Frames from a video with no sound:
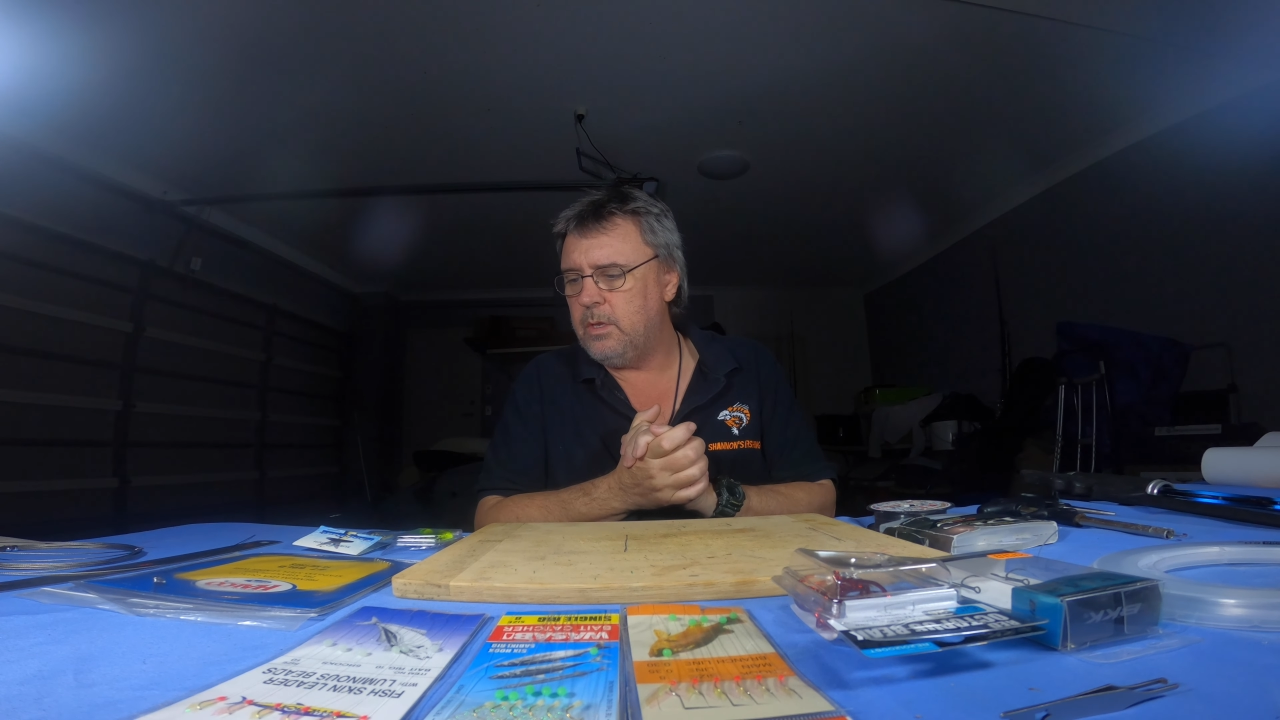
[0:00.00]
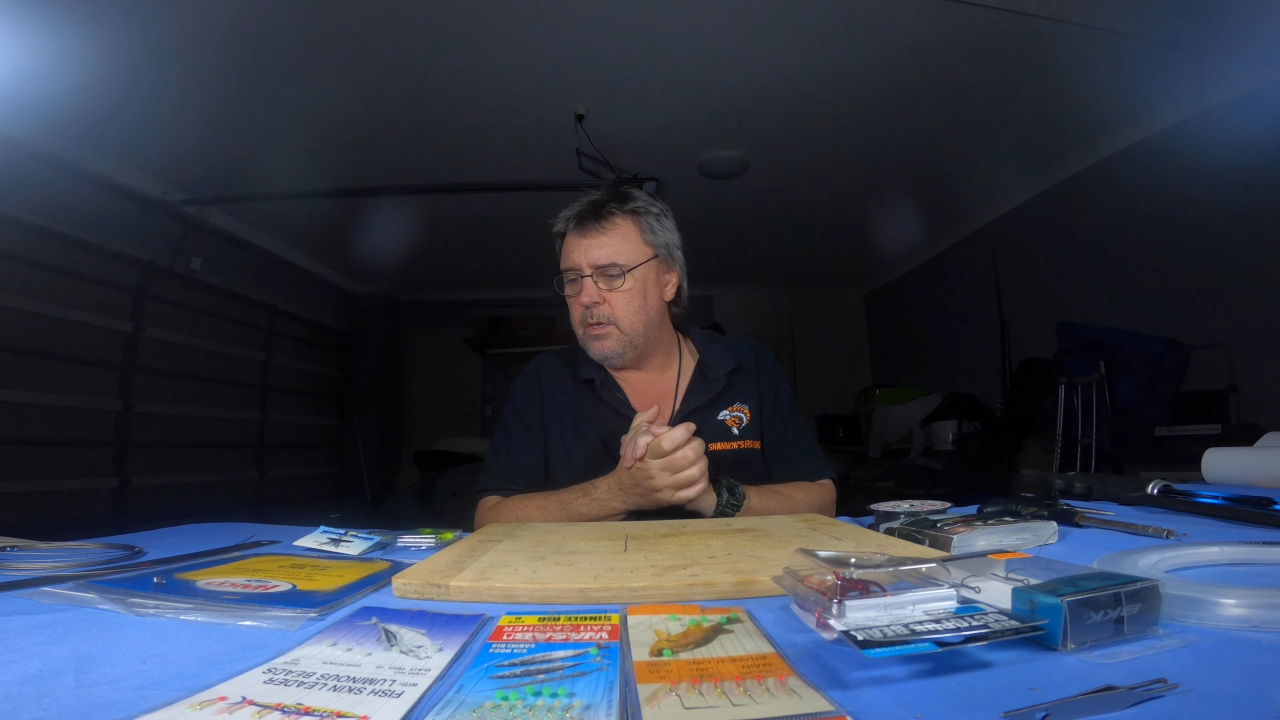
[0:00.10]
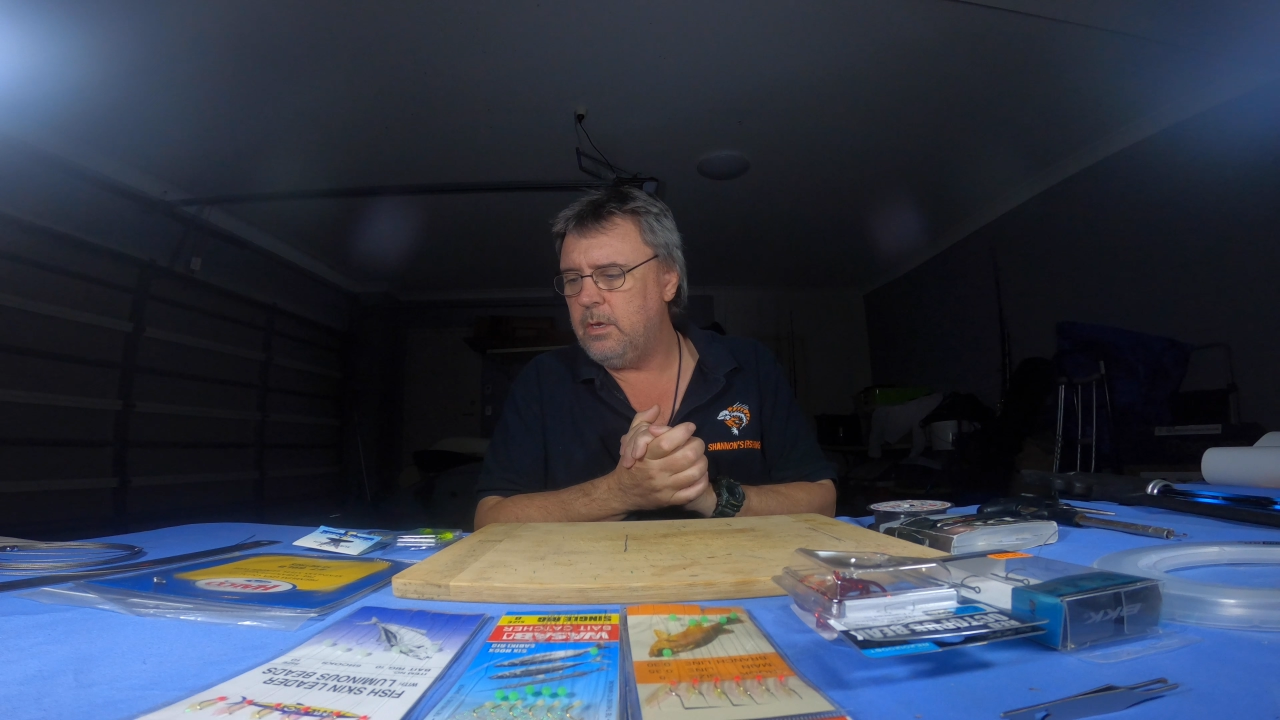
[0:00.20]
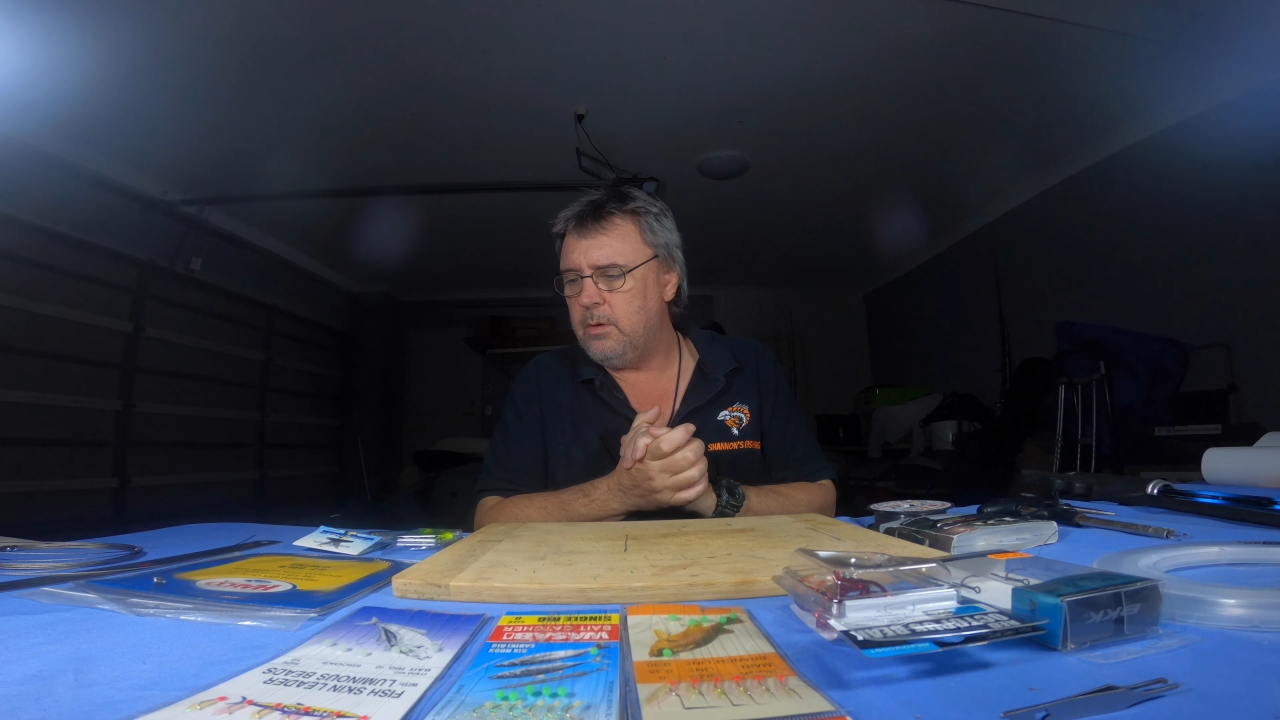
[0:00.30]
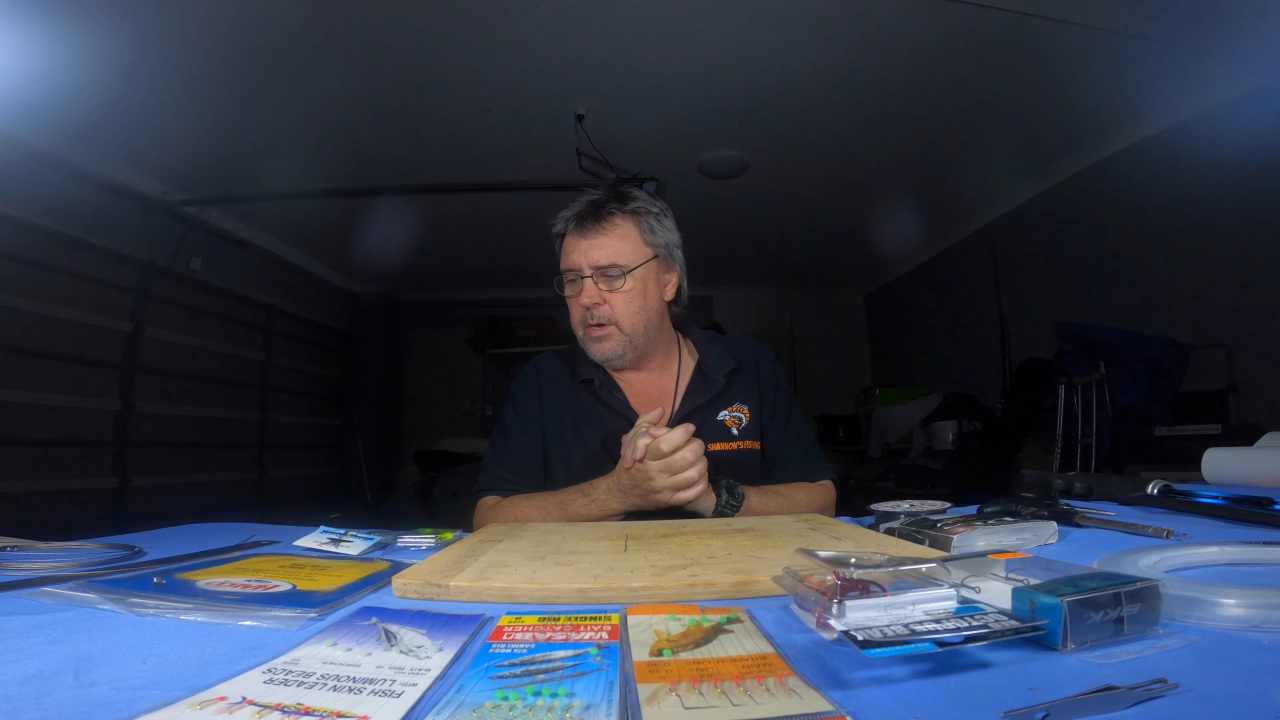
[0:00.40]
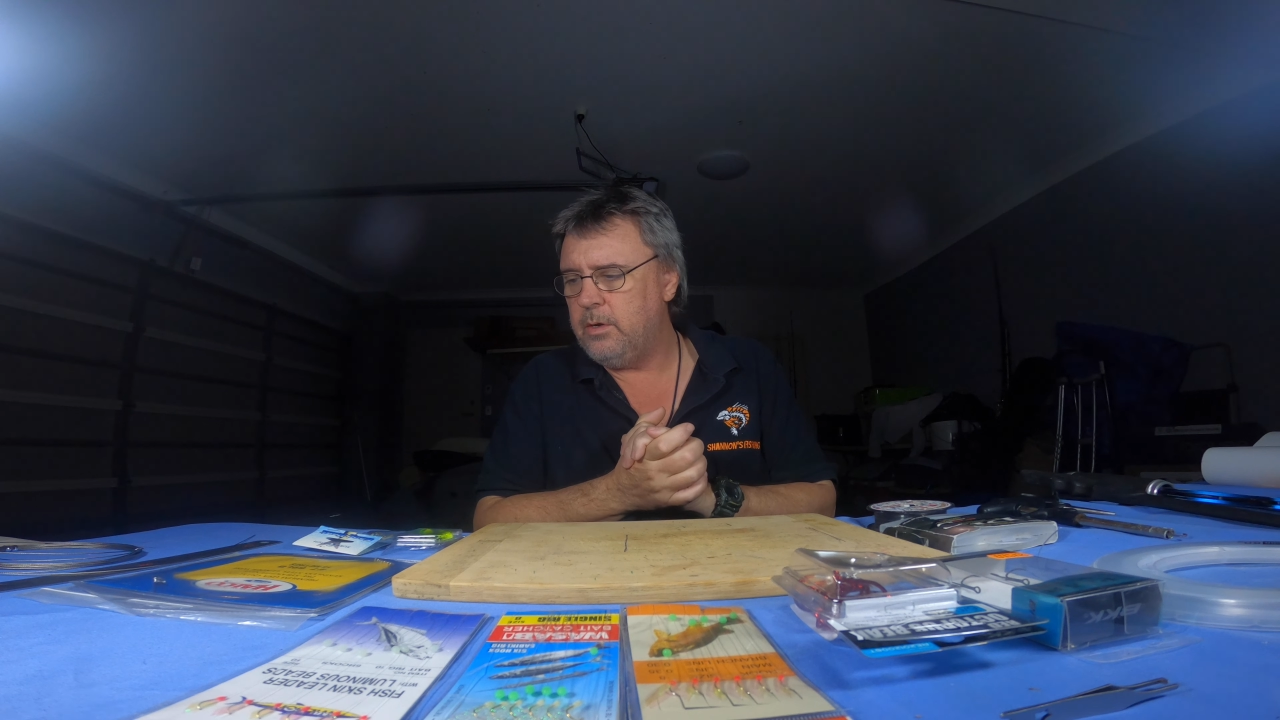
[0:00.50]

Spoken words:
Anyway,